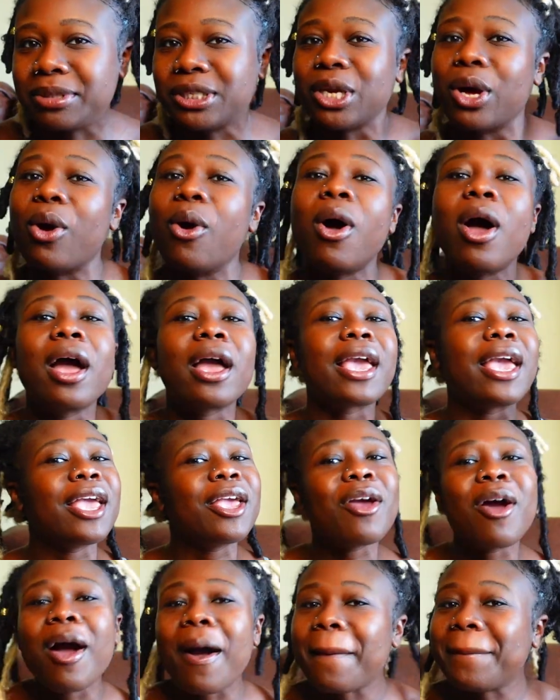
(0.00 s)
So can
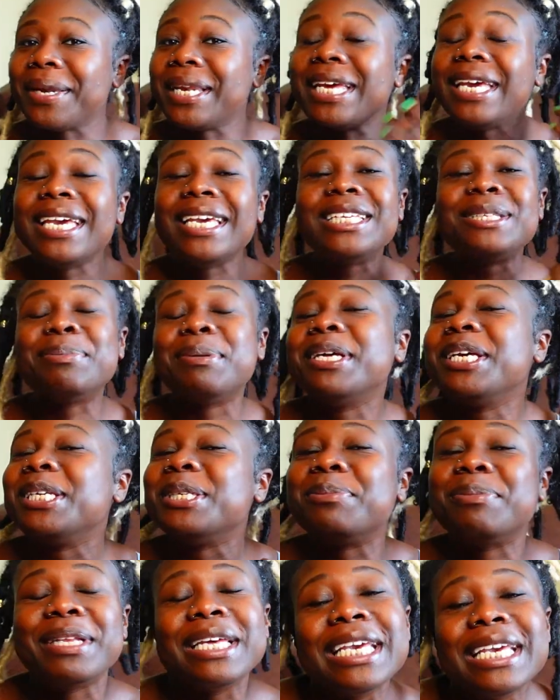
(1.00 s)
y'all please,
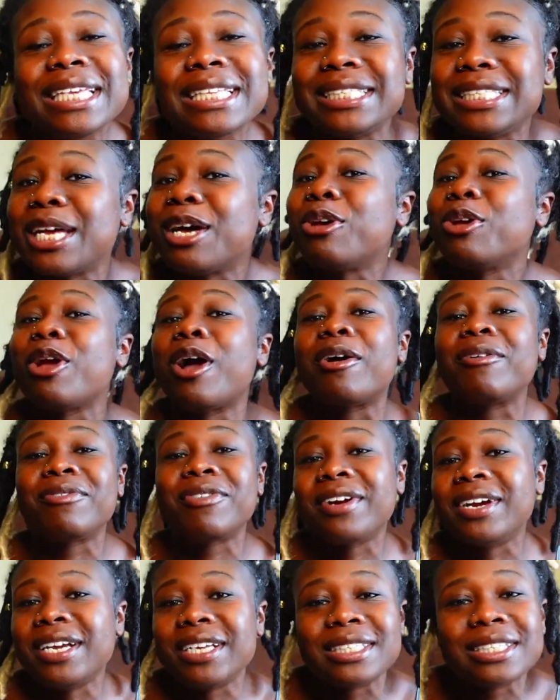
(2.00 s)
please, please tell y'all
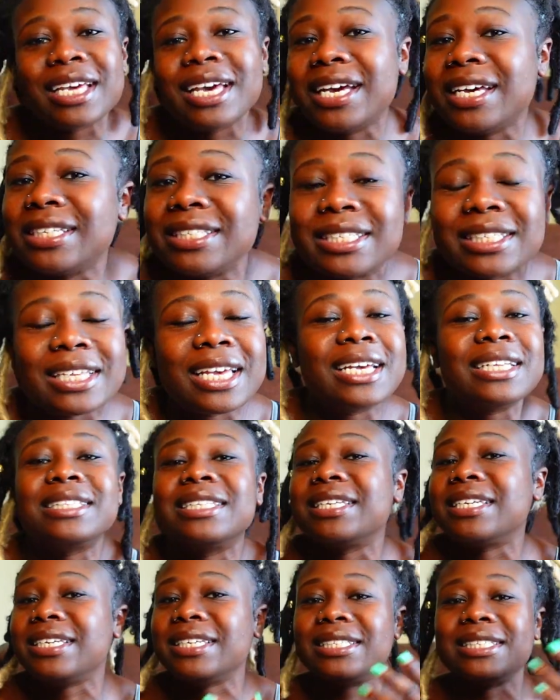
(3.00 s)
friends, cousins,
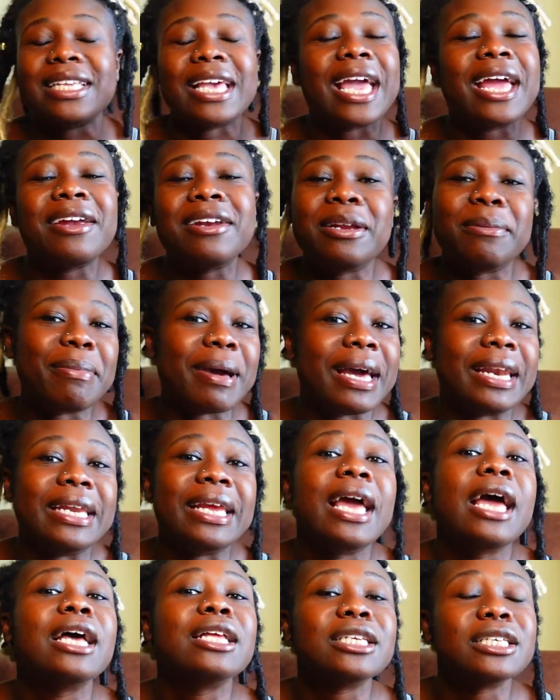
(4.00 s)
aunties, anybody
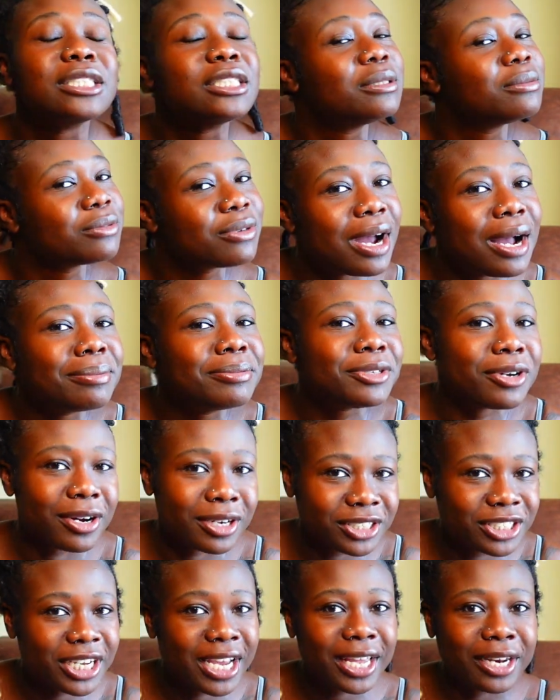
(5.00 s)
to subscribe to our
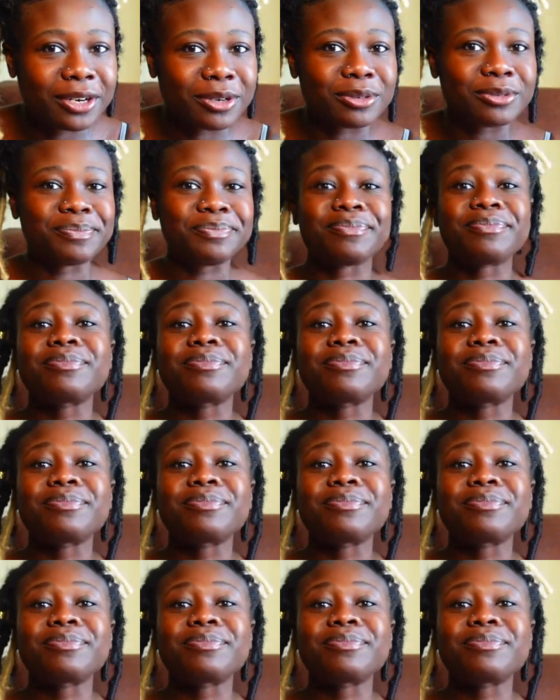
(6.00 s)
channel.